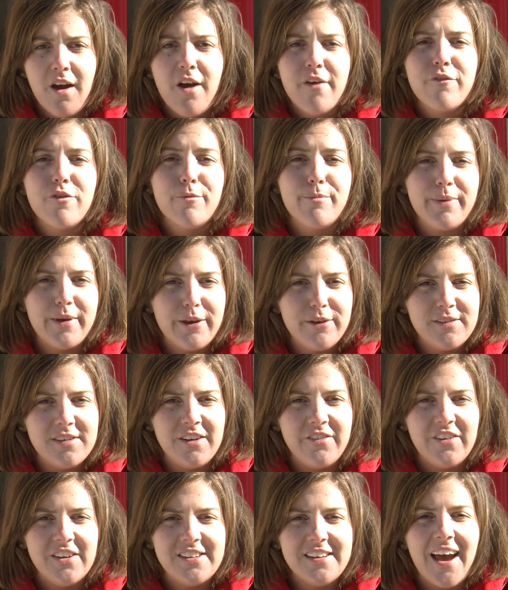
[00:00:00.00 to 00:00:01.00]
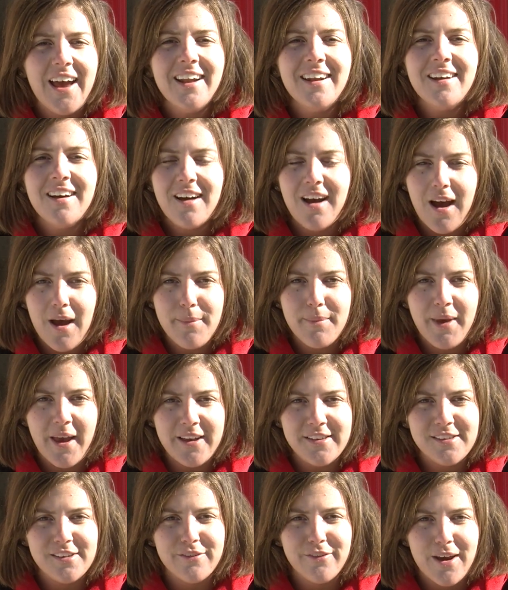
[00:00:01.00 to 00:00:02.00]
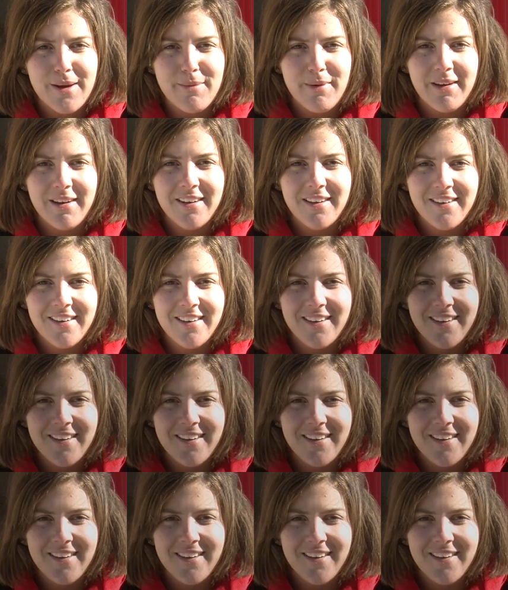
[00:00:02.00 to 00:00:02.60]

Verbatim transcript: For BUTV 10, I'm Casey Rabin.